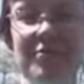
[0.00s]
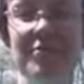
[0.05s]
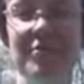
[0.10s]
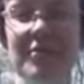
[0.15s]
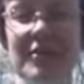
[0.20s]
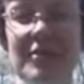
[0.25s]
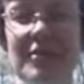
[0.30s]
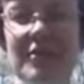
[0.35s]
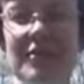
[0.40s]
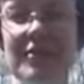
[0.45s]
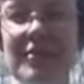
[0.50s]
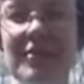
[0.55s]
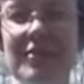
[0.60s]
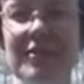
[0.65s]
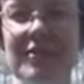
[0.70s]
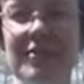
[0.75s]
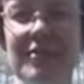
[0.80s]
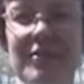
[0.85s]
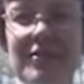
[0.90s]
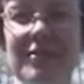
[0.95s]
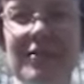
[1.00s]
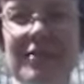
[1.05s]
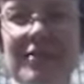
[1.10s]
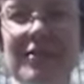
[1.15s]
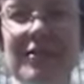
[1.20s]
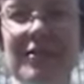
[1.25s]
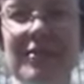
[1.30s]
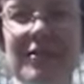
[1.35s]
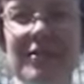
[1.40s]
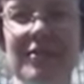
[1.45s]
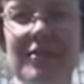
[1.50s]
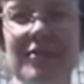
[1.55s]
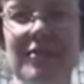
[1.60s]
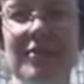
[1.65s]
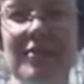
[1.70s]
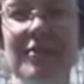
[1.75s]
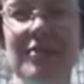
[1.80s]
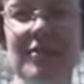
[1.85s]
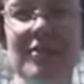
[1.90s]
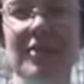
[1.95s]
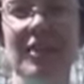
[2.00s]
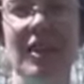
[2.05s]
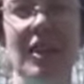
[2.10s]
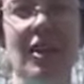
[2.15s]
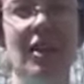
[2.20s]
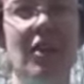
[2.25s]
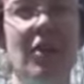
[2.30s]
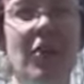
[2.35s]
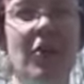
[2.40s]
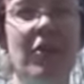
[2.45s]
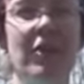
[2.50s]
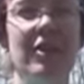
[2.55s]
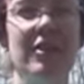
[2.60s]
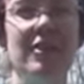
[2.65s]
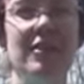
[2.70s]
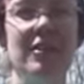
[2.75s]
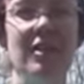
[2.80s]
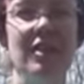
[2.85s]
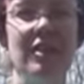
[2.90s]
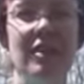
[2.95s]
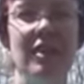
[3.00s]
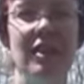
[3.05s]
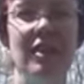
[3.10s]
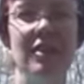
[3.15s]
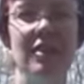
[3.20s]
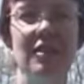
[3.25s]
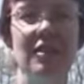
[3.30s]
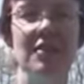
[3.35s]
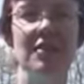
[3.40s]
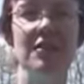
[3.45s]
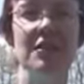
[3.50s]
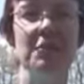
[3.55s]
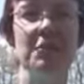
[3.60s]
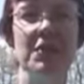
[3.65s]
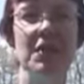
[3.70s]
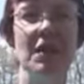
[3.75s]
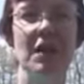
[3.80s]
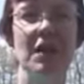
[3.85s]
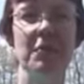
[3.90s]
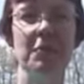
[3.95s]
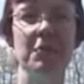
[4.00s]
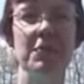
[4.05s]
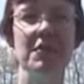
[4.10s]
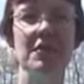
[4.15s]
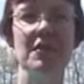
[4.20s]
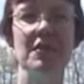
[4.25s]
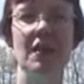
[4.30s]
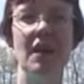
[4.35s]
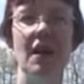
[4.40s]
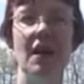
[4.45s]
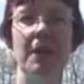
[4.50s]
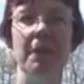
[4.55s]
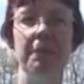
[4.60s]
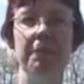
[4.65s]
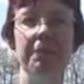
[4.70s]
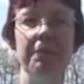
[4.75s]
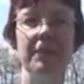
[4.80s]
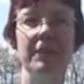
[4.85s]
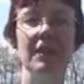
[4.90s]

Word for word: You just came out of the labyrinth. When I said that sometimes um,